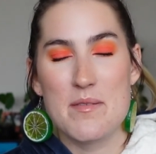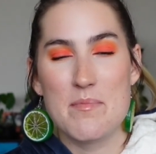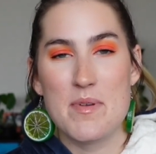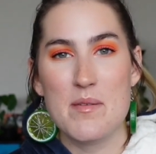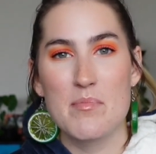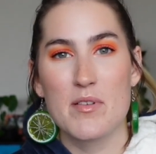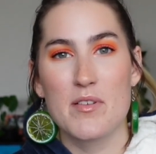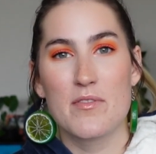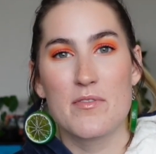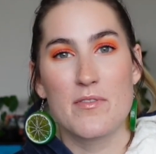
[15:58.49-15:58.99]

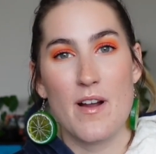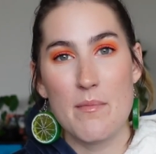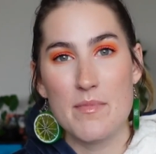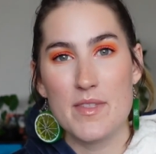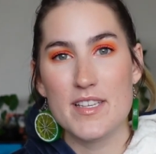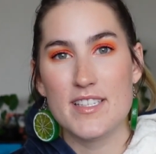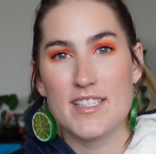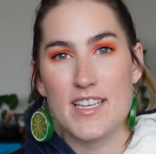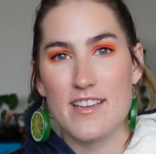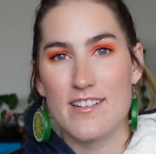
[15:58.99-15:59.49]
people from
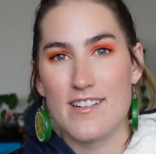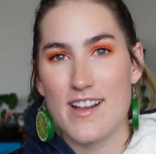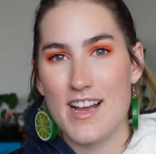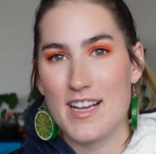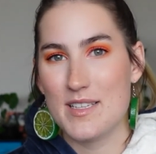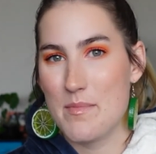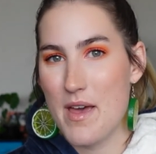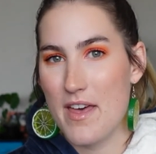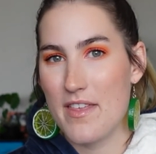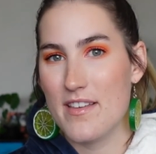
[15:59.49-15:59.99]
the
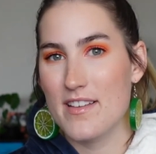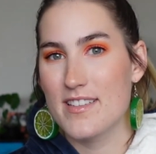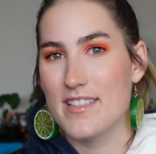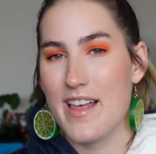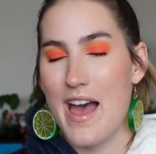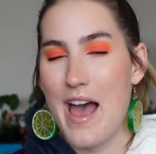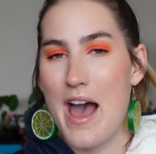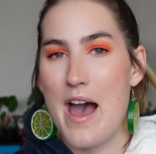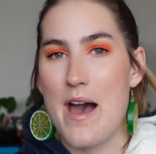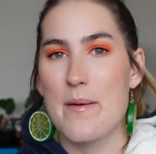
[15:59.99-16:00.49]
Standardized Methods
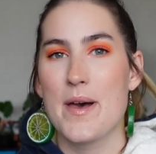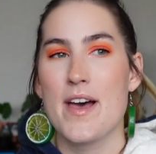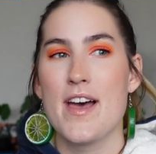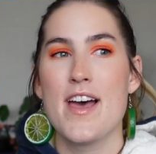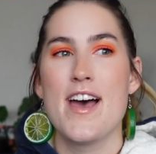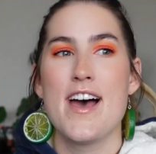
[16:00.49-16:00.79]
Lab.